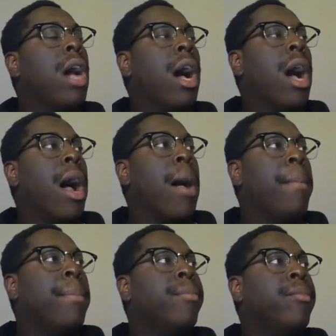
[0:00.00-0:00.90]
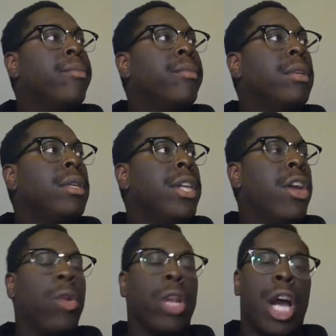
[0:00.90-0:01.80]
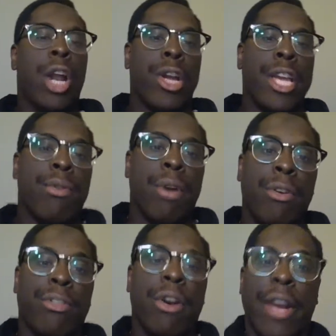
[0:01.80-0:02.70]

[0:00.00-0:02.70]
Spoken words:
Look at our heroes.